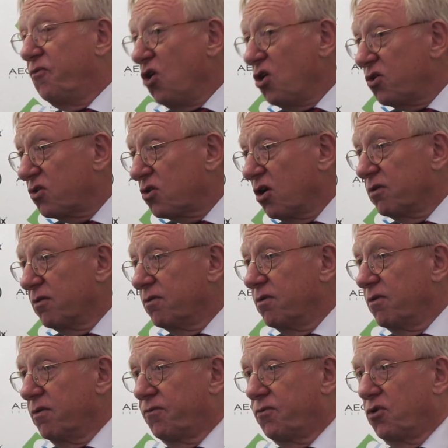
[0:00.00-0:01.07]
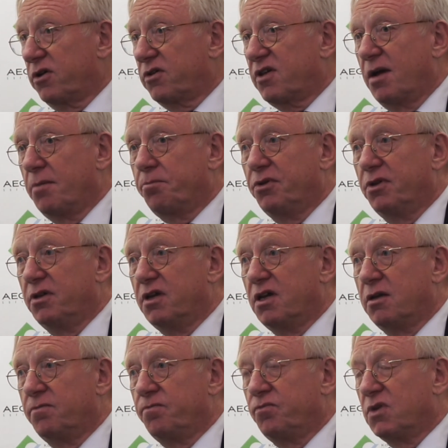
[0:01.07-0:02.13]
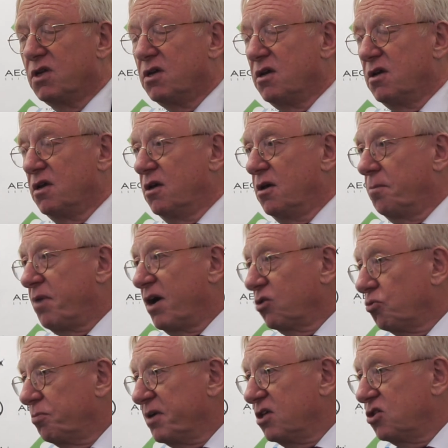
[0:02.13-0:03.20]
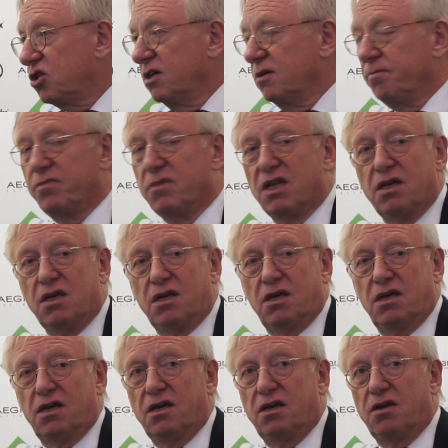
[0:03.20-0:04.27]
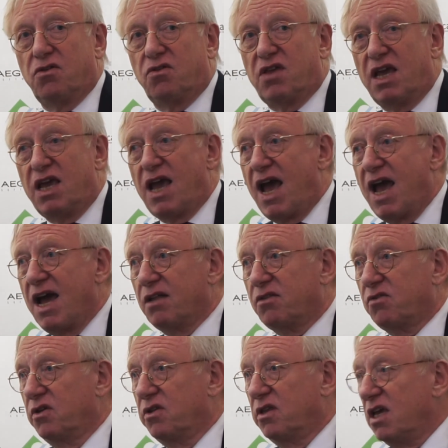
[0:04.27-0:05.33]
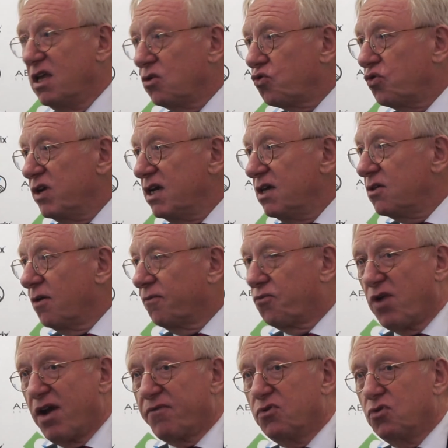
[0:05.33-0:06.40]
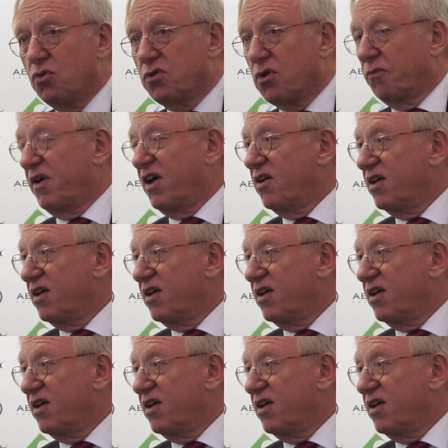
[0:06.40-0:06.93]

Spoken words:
Foxconn, for example, in Pardubice. They had an increase of revenues of